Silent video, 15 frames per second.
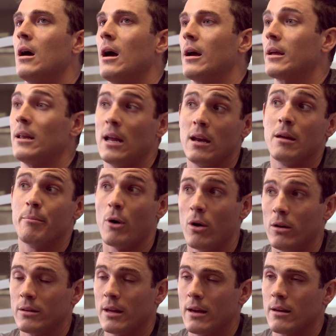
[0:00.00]
uh, Canadian
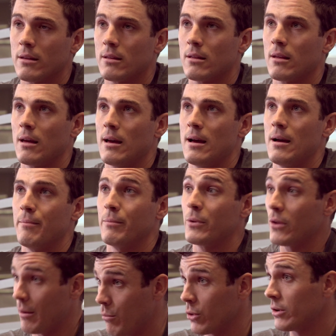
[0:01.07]
politics, um,
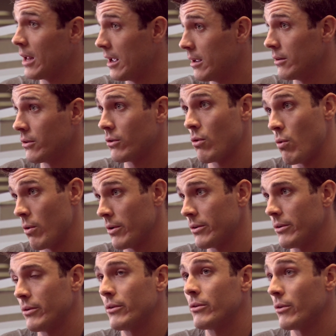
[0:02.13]
some were taken to court.
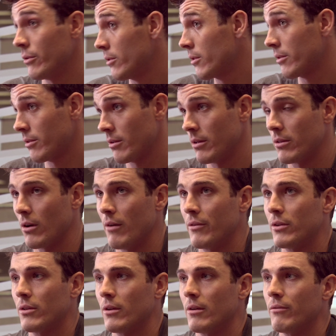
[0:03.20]
So it's, it's
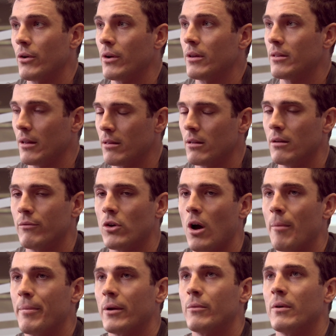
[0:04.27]
obviously a very sensitive
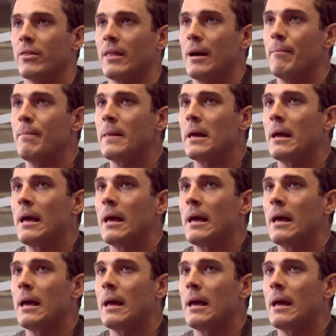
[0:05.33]
topic with them.